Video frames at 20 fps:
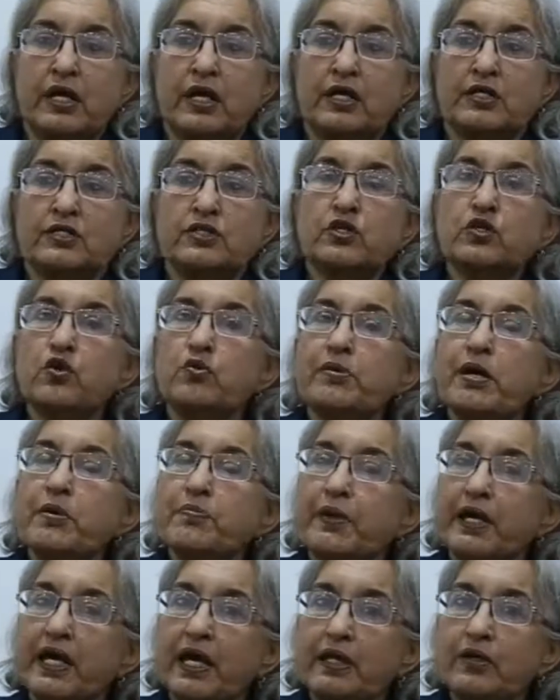So you may
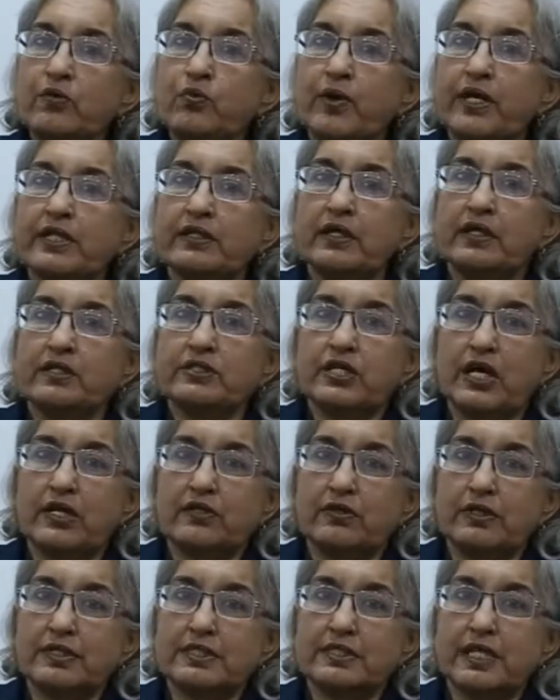begin with a
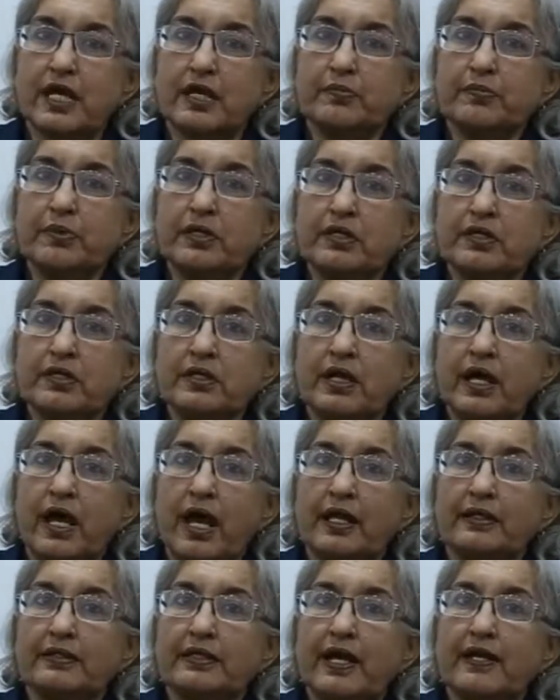general statement
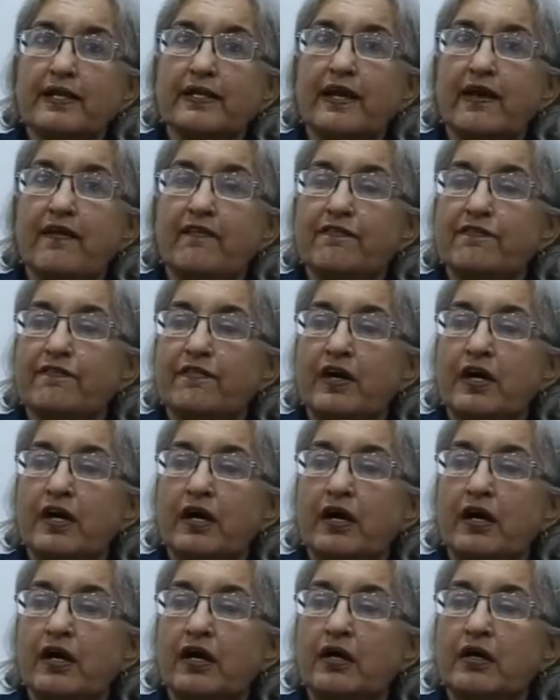and then give
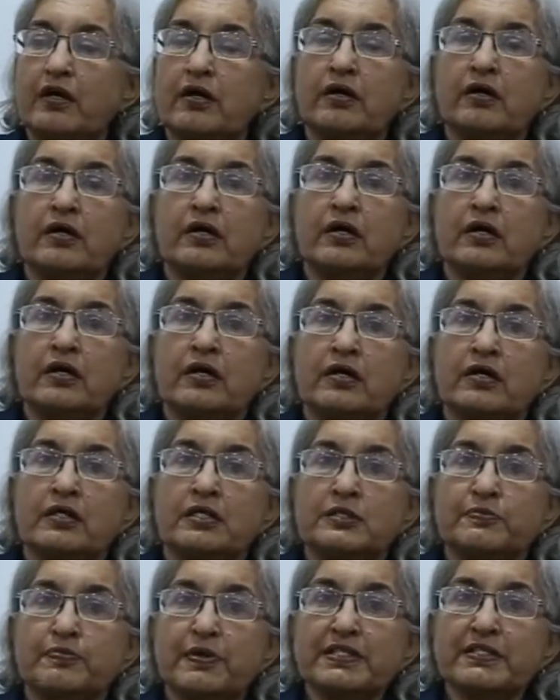a
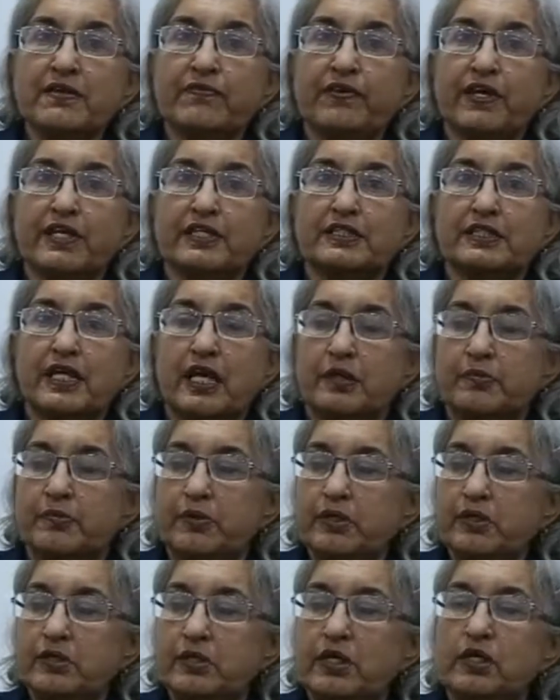specific
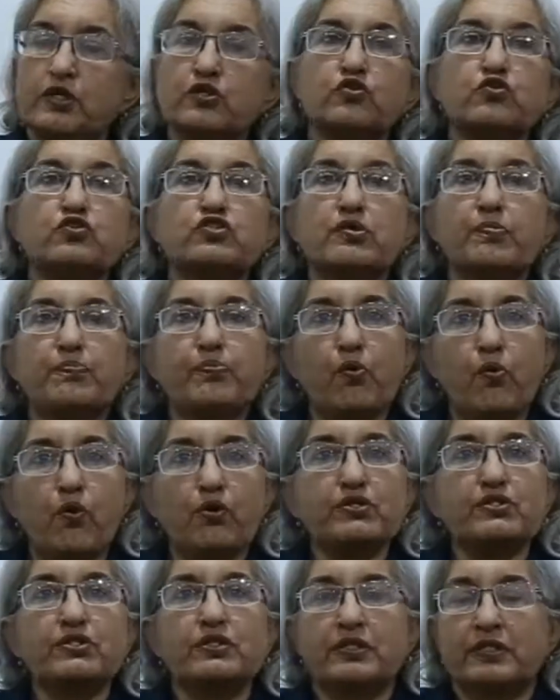statement to
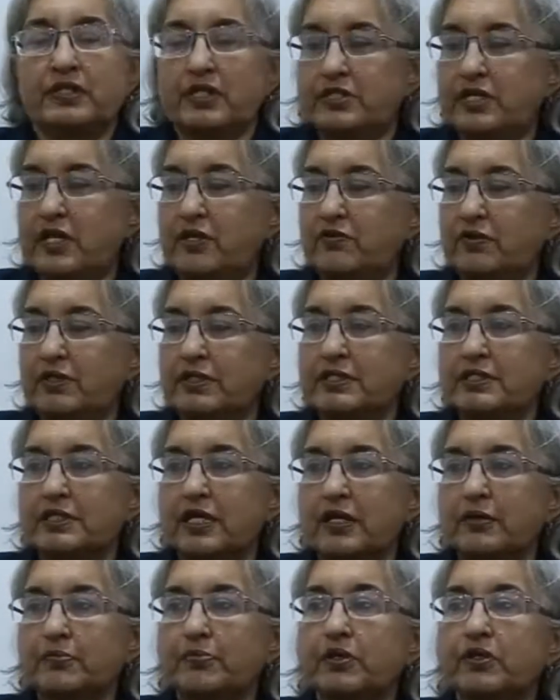support the general
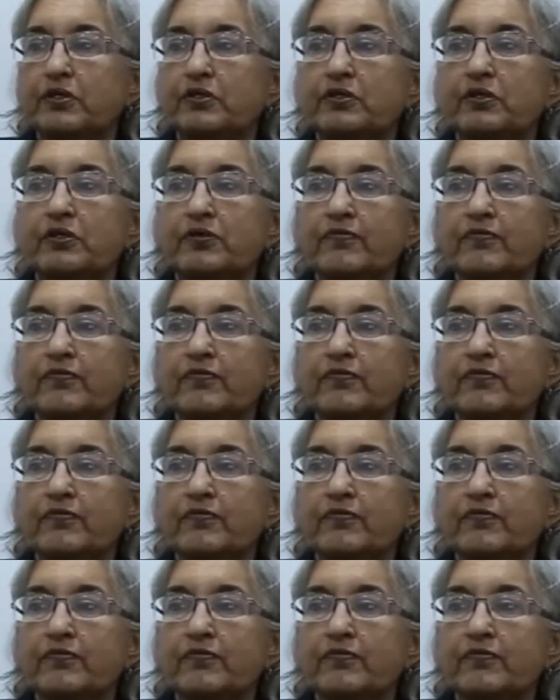statement.